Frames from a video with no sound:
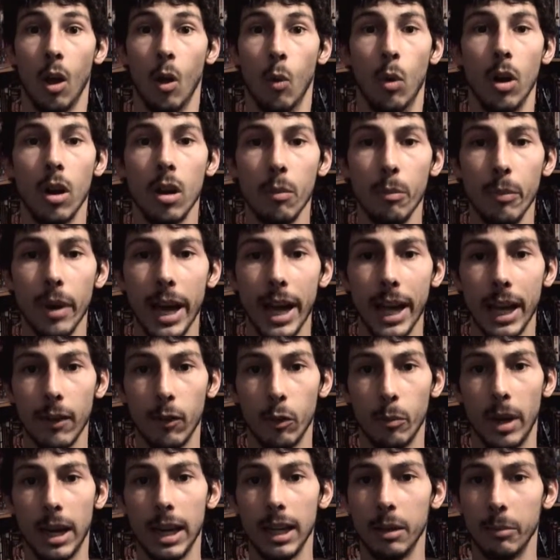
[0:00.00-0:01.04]
Welcome back
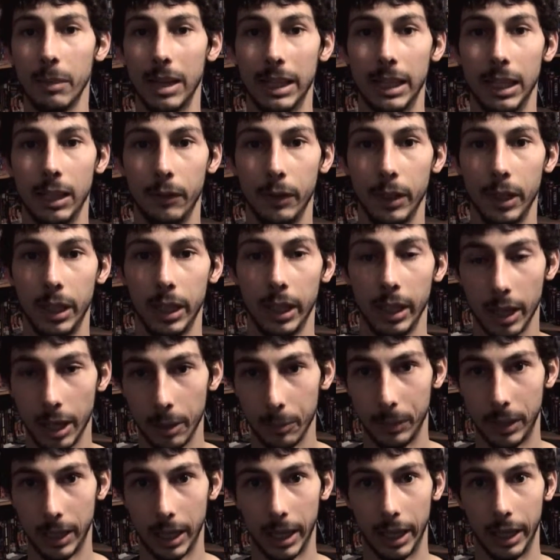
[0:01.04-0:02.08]
everybody to my DVD
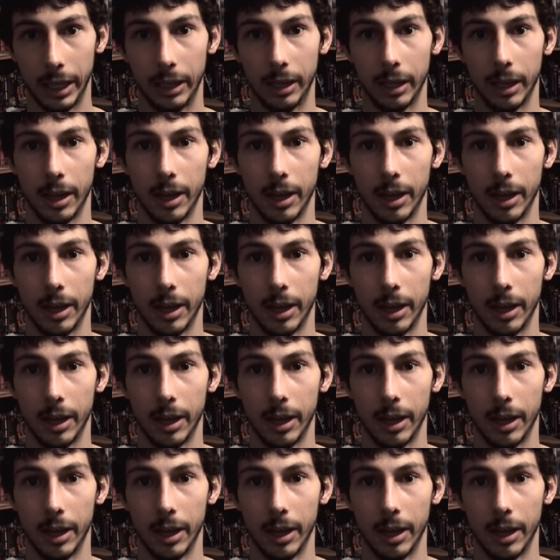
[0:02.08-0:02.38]
update.